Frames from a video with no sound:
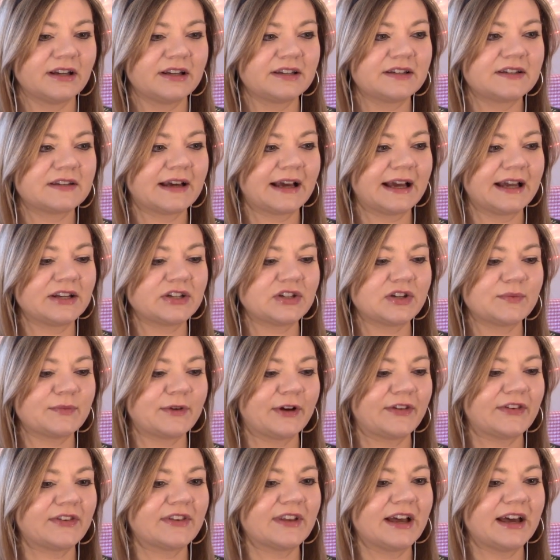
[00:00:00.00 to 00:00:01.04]
Daiji
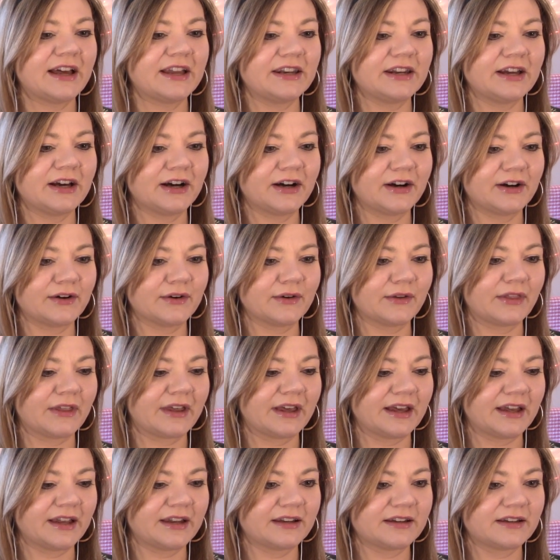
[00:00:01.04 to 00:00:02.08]
must not know
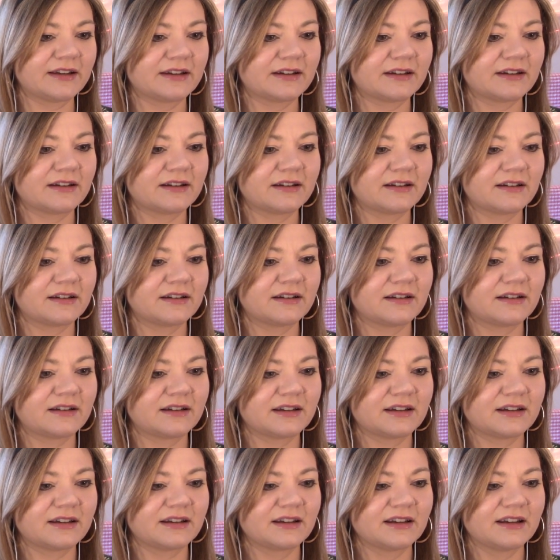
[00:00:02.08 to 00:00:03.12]
that...
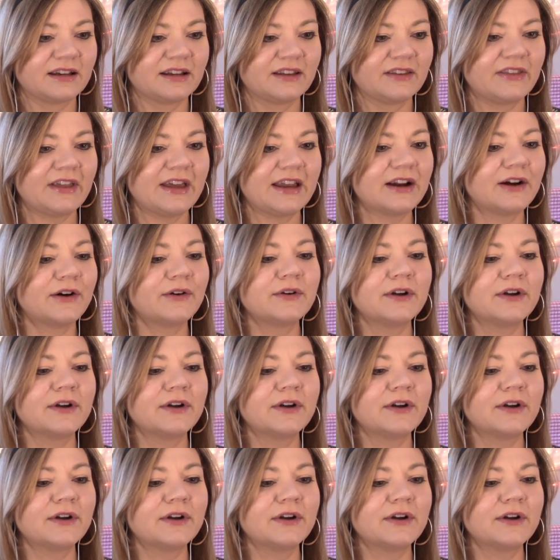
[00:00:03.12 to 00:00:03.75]
They don't